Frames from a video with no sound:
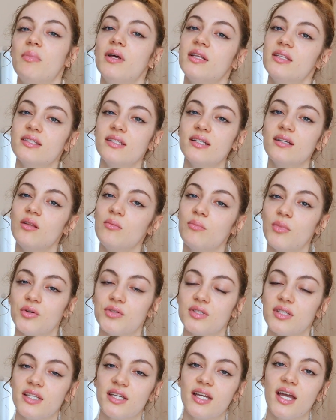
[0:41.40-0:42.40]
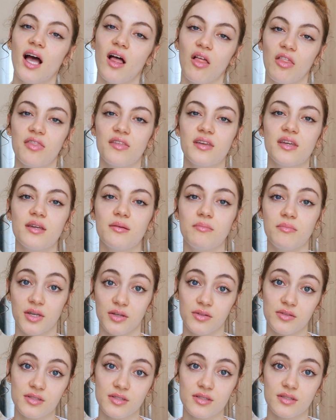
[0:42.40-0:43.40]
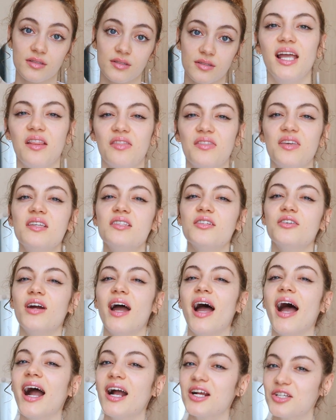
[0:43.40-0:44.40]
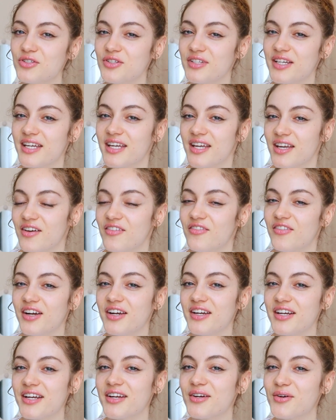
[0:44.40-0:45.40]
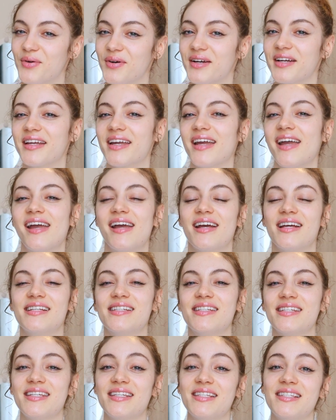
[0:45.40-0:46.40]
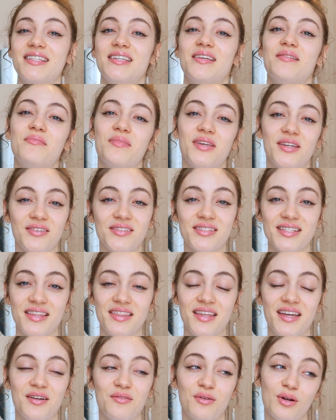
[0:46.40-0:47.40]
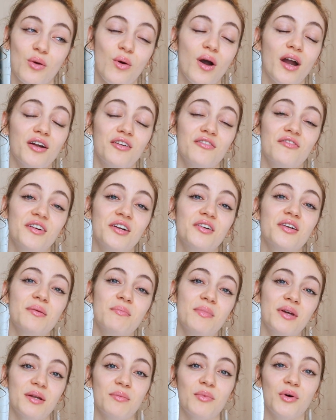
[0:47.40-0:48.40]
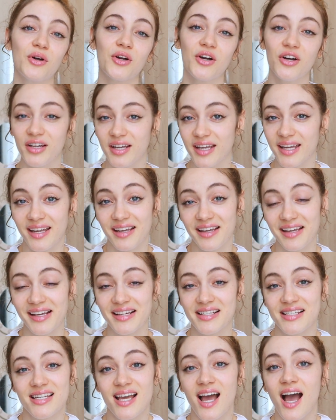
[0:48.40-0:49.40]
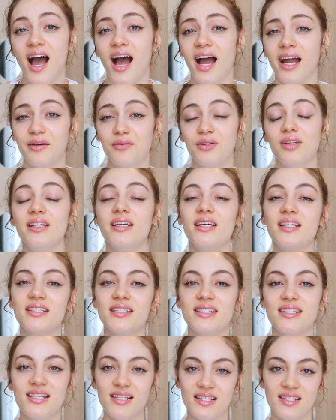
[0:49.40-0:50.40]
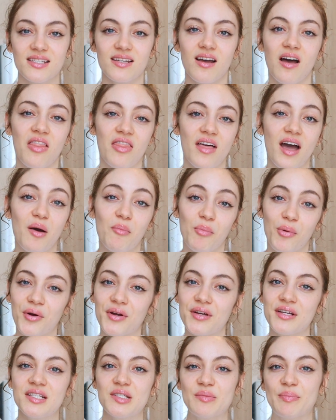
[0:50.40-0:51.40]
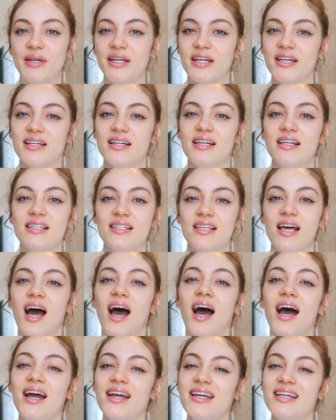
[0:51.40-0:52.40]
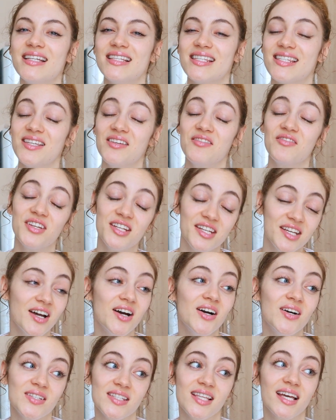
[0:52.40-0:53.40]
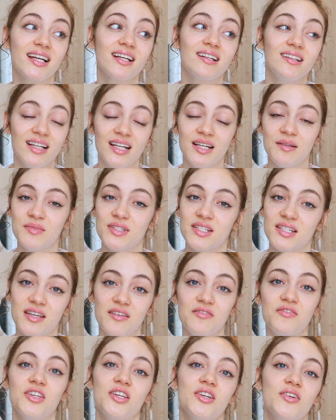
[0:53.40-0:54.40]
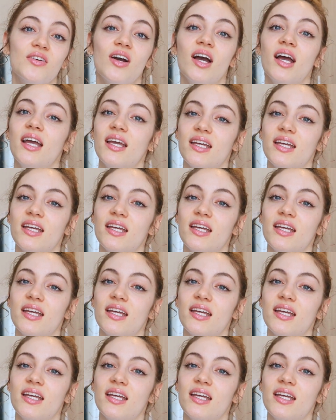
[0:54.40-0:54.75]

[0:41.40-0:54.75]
but still mostly healthy meals. And these are actually very quick and easy meals and they require very minimal cooking. And I really insist on that point because I see videos that claim to give you